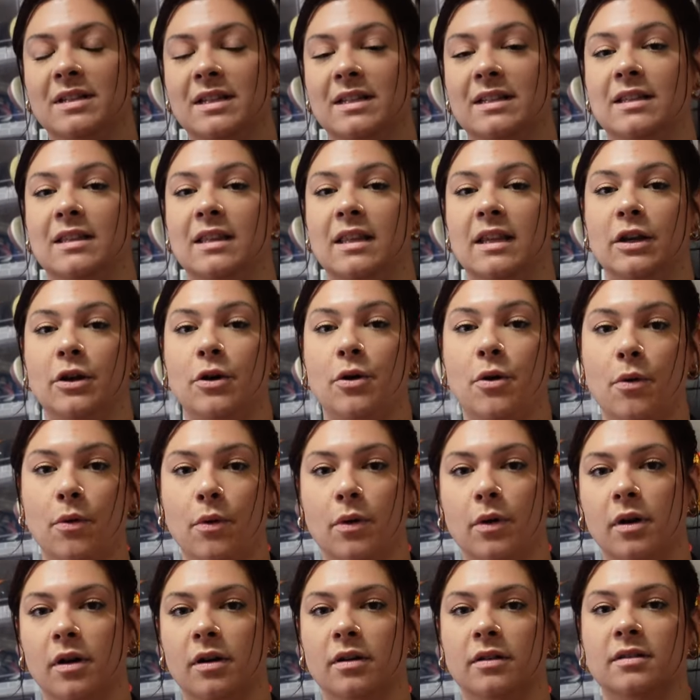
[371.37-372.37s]
It's the
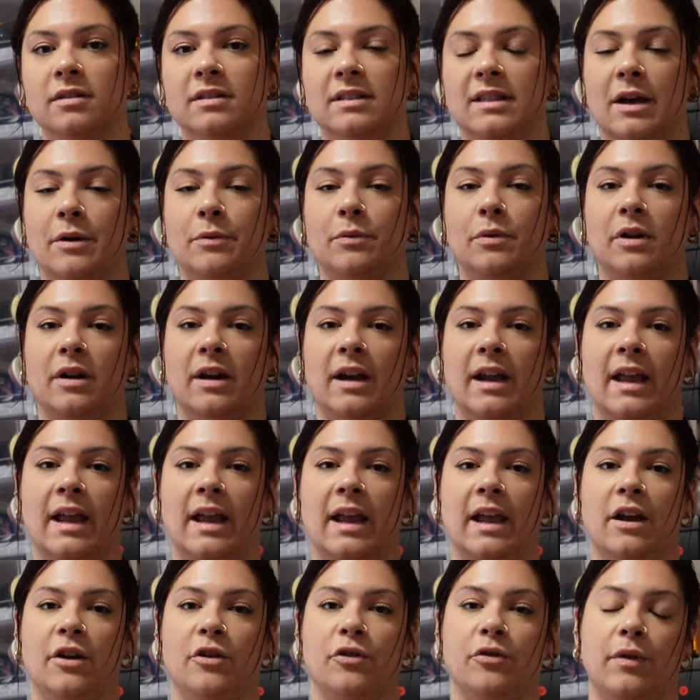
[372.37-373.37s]
corals that were
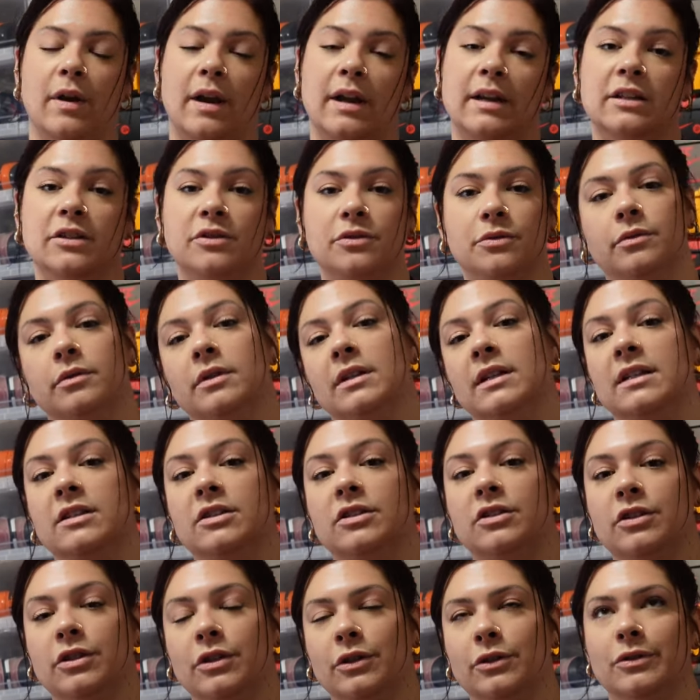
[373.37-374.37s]
a grade school
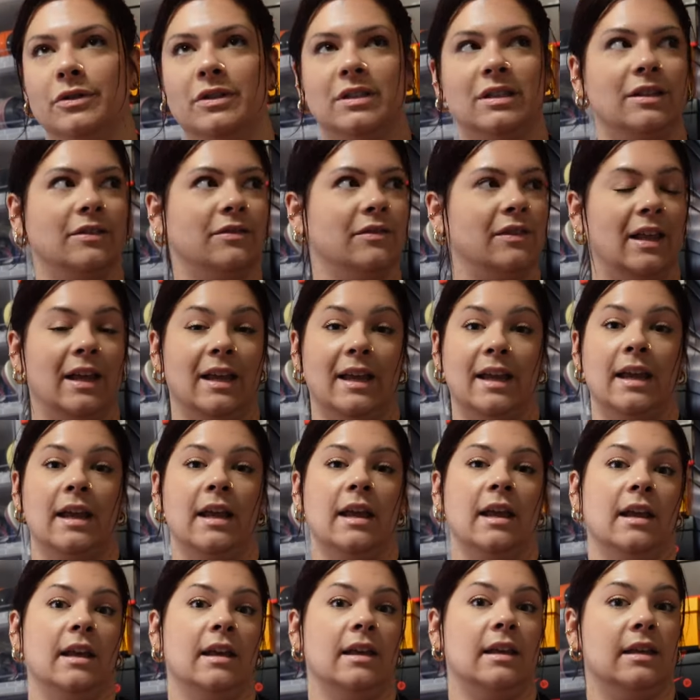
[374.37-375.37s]
exclusive like
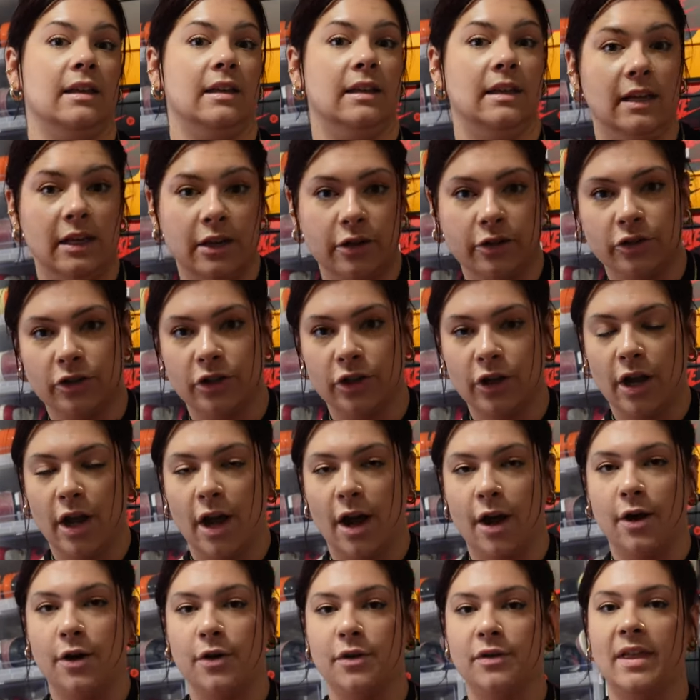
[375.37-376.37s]
years
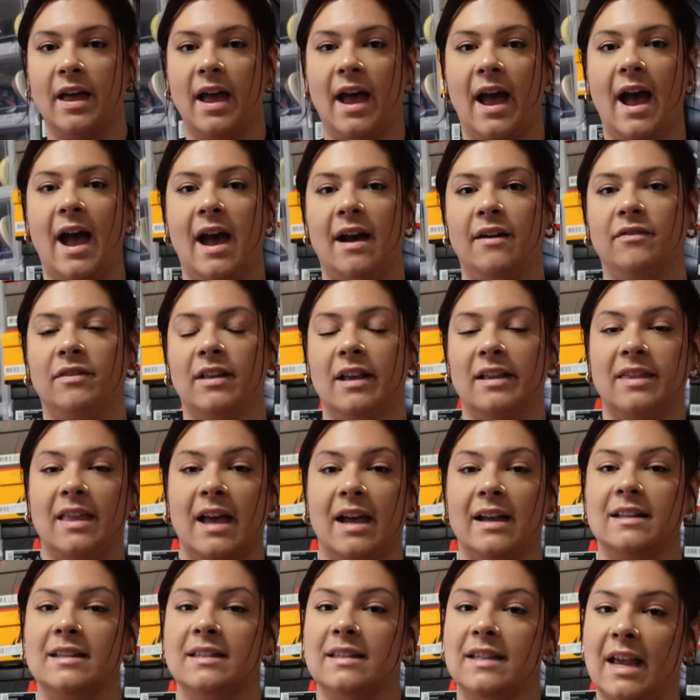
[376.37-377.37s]
ago, that have like
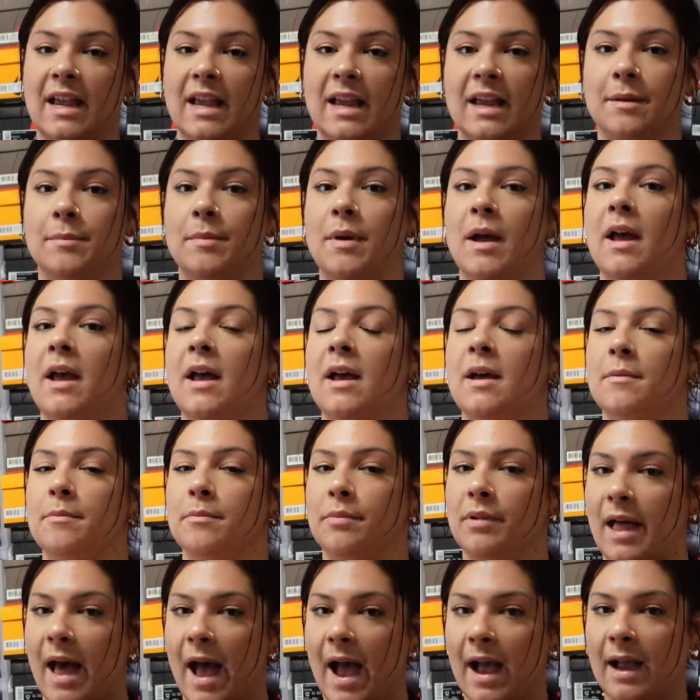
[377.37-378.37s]
that same
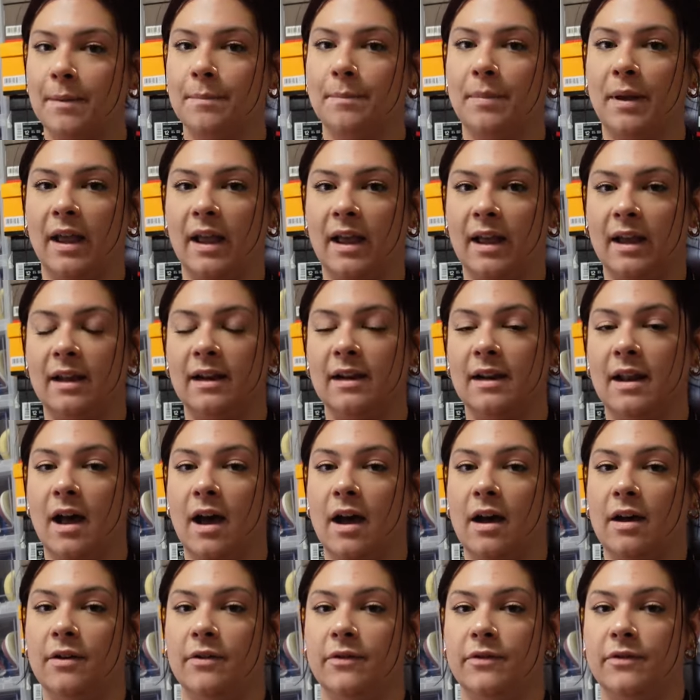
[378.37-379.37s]
black band
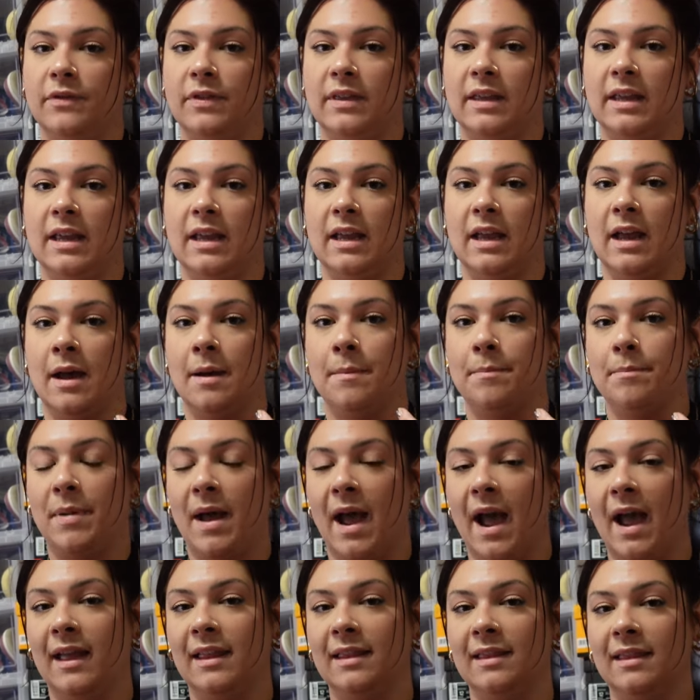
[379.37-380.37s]
of the
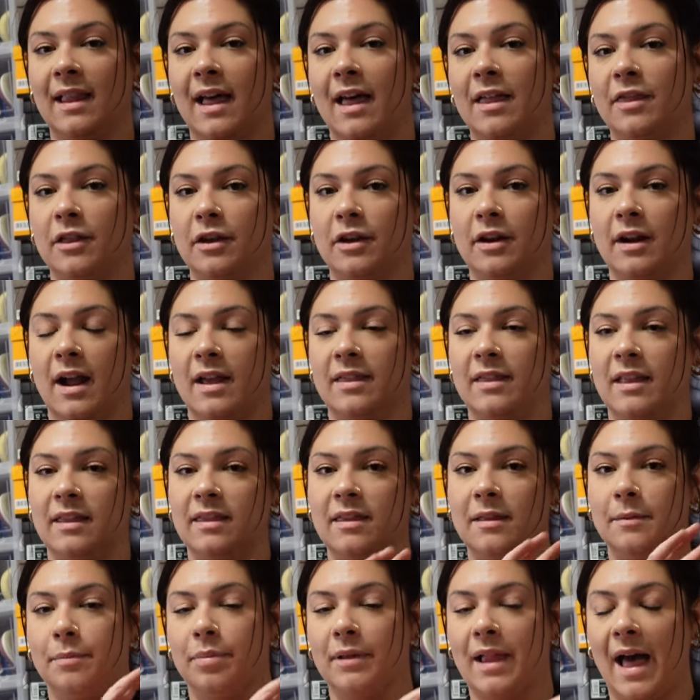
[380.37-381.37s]
patent leather and then
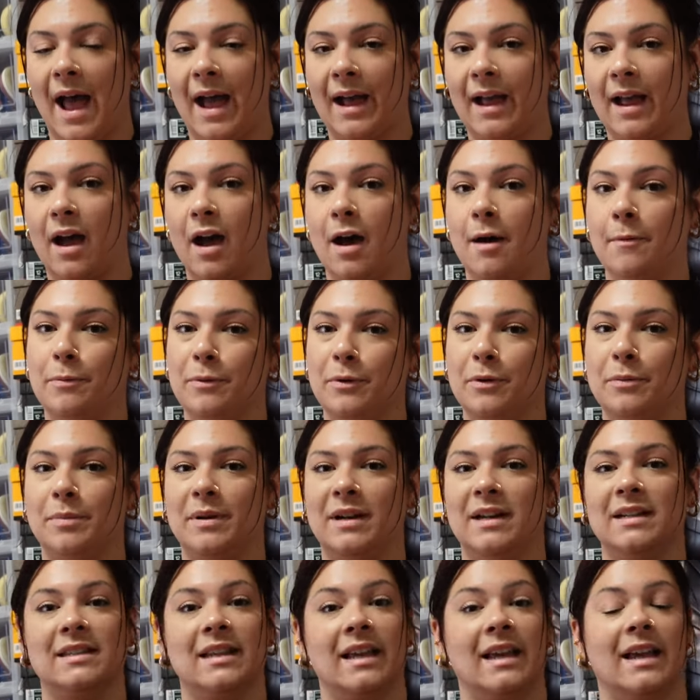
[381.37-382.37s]
the black upper, but
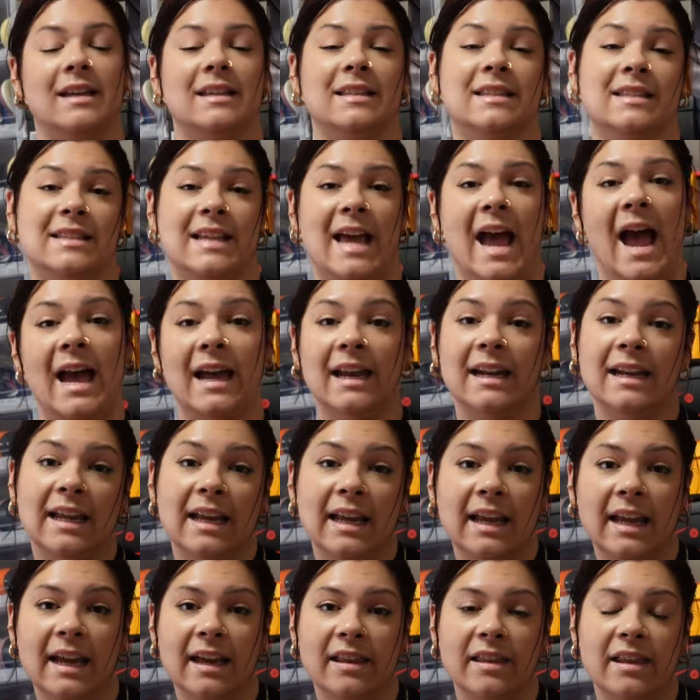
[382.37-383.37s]
it's like a
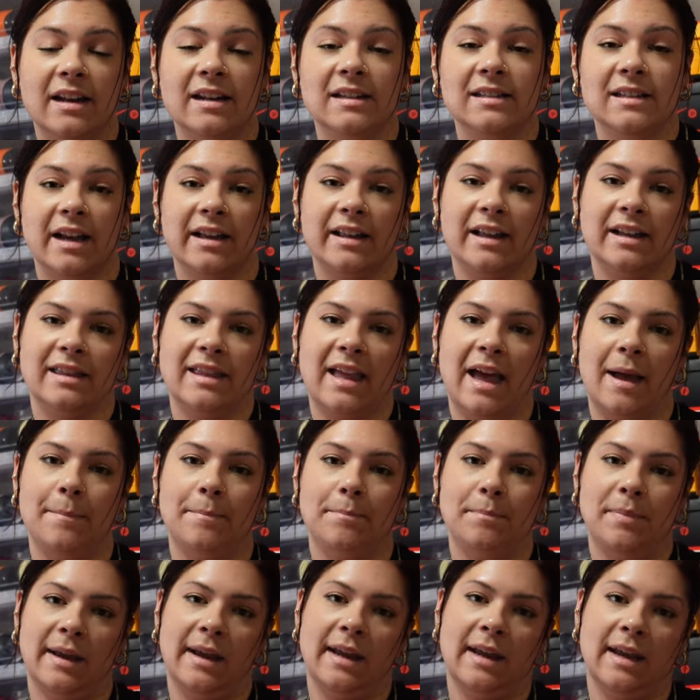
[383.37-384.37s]
satiny, and then it's got like
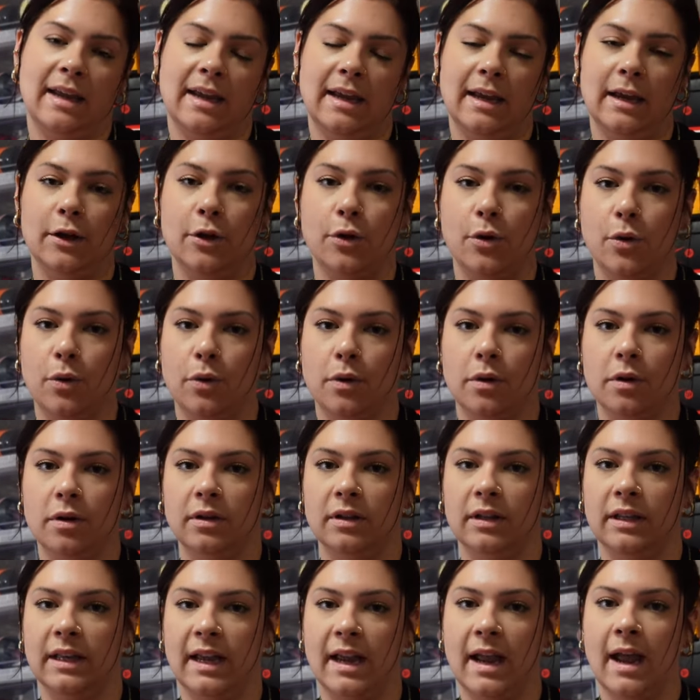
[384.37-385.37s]
that pinky
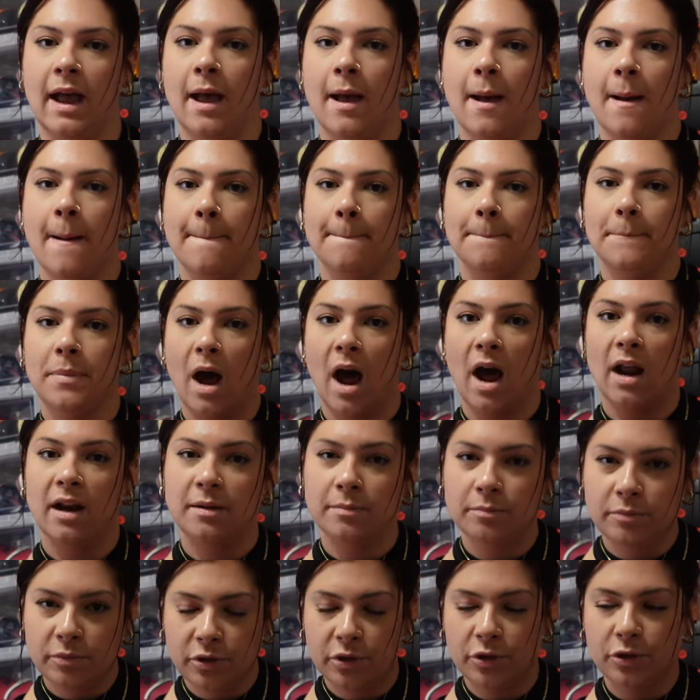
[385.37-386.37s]
corally
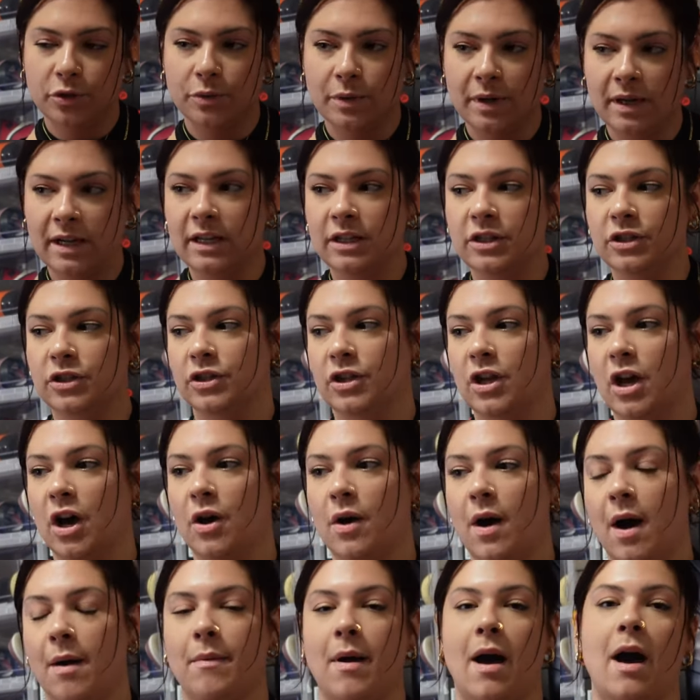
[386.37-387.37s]
bottom to it. So
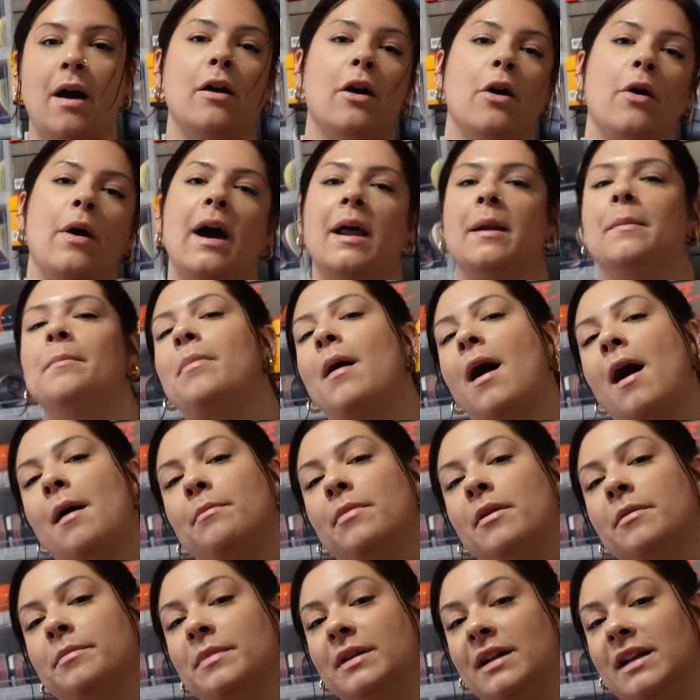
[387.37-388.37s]
um, I'll go ahead and
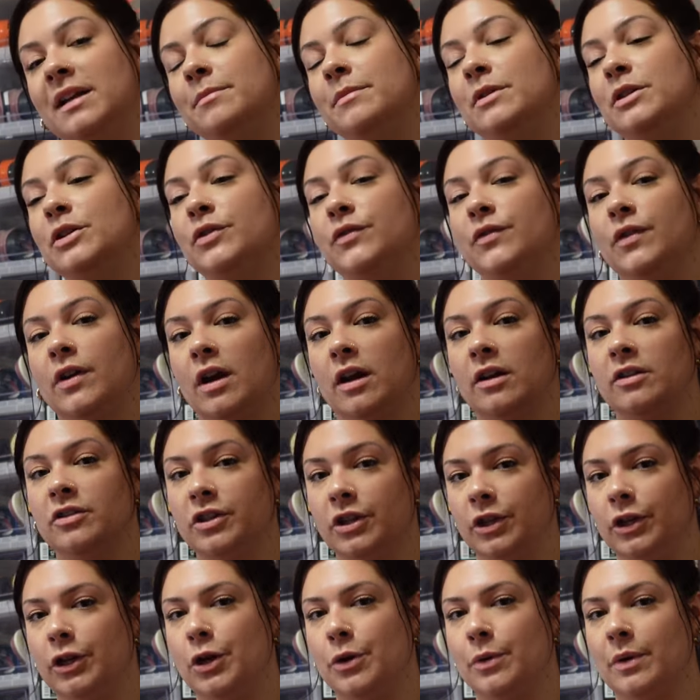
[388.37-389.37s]
pop up an image for y'all
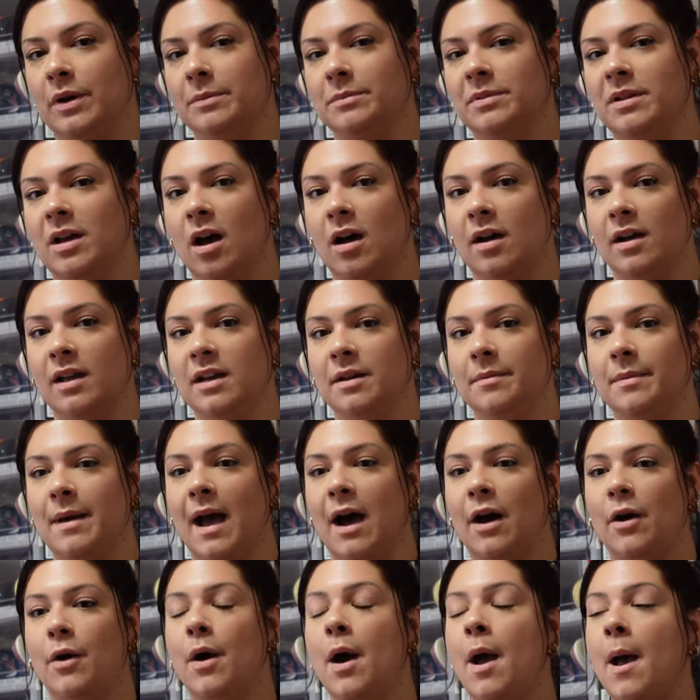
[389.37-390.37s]
so you know what I'm talking
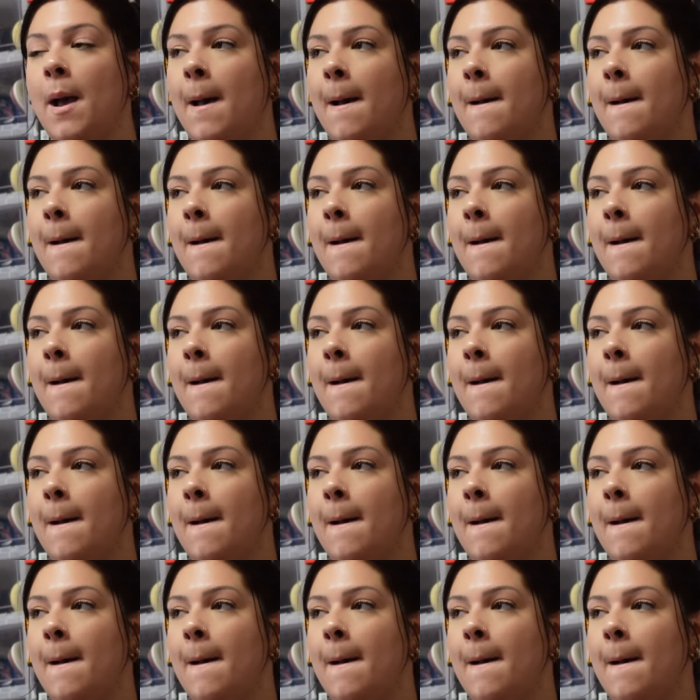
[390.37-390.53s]
about.